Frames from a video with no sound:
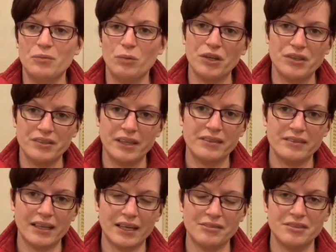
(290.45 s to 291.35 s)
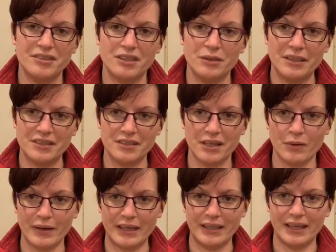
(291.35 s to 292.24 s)
What you tend to have to do is
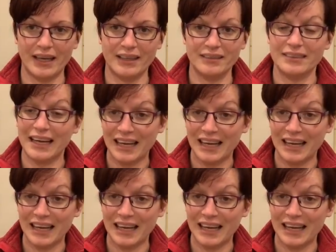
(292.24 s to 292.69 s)
go in and